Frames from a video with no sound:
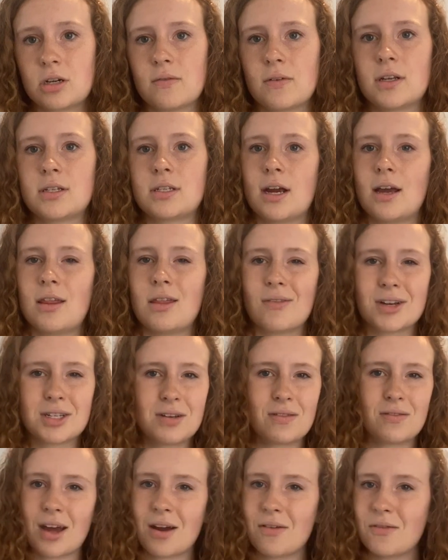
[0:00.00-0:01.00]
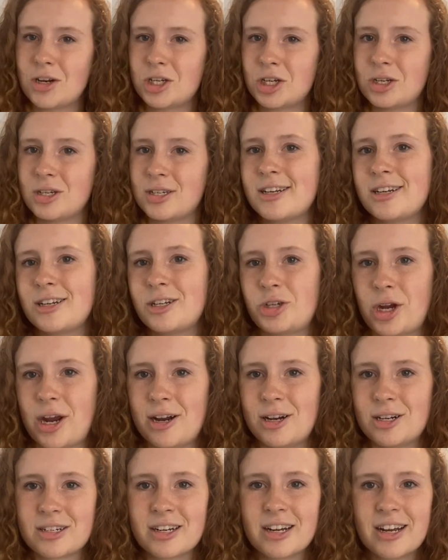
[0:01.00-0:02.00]
Service, and the rest of that region didn't
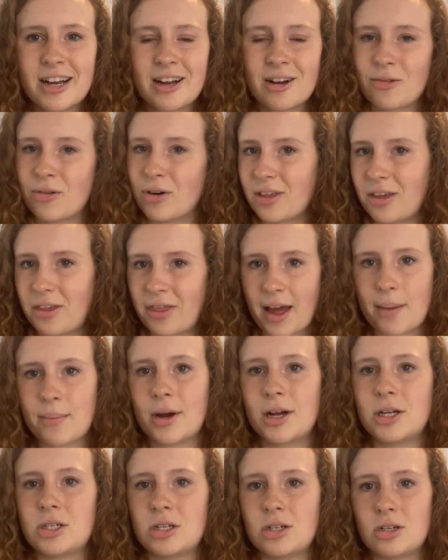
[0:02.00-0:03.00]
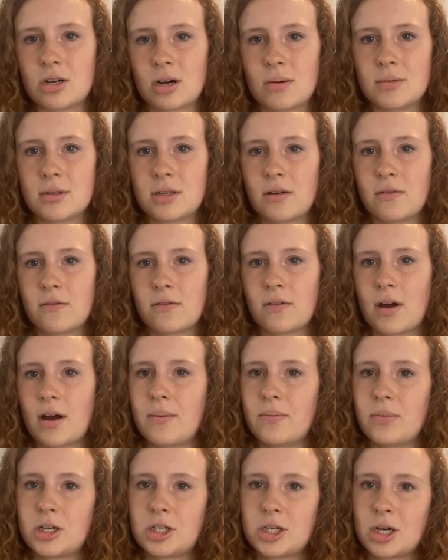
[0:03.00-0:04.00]
change really that much in terms of
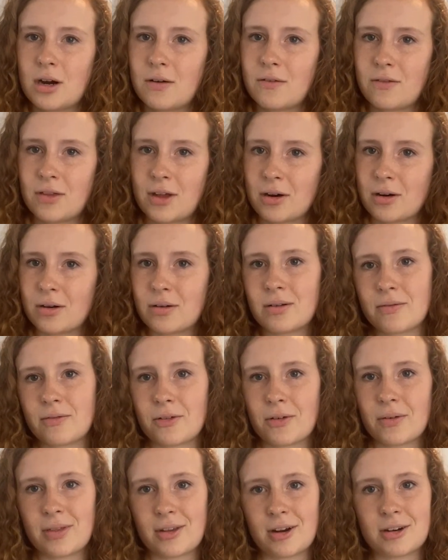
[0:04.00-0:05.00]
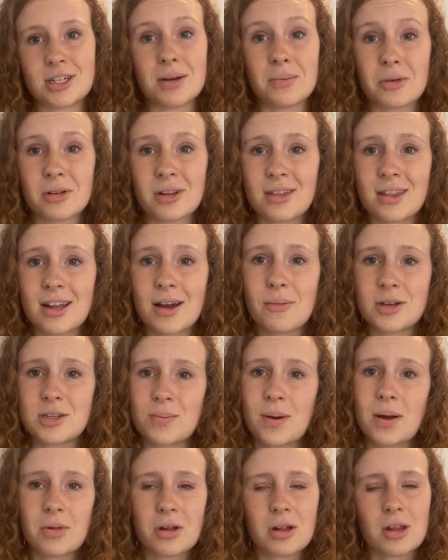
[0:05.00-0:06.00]
the share of their timberland that was
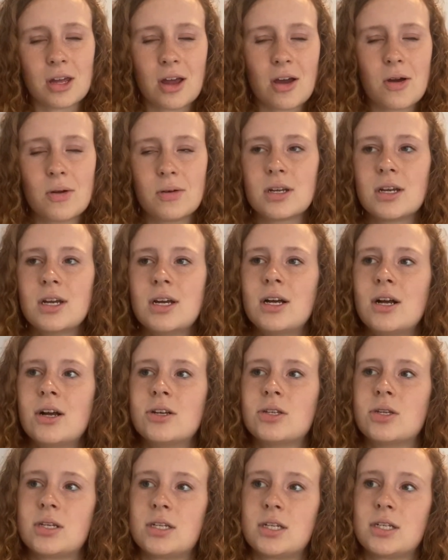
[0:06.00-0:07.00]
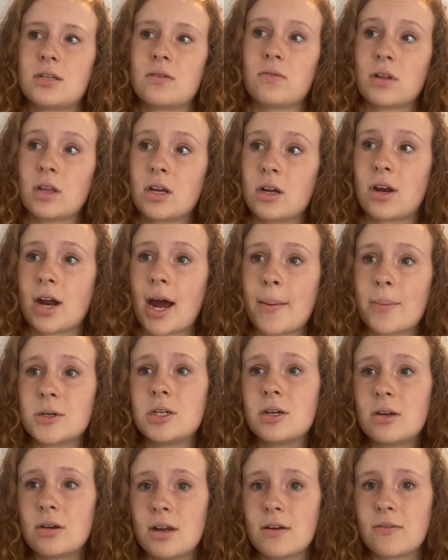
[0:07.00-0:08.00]
publicly owned. So this is a really good
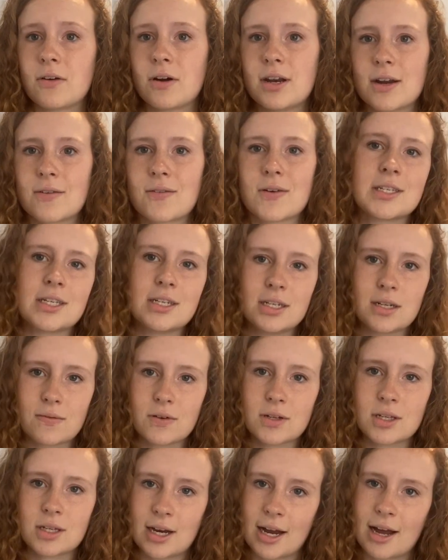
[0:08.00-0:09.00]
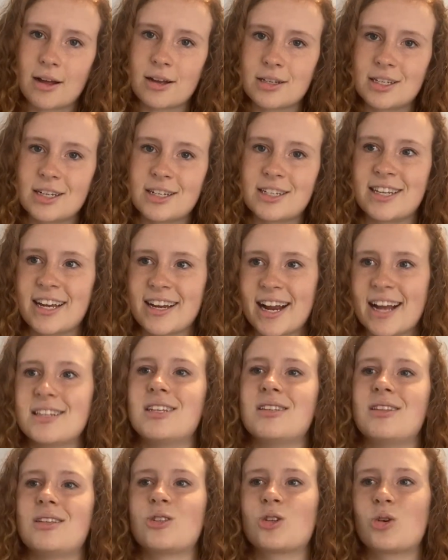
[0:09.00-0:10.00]
opportunity for a difference in difference analysis that gets
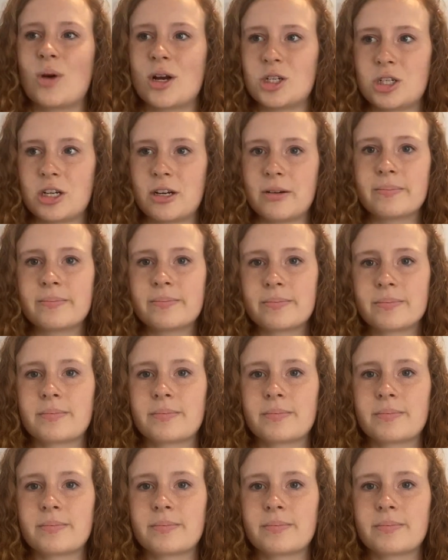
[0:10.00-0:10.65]
at this question.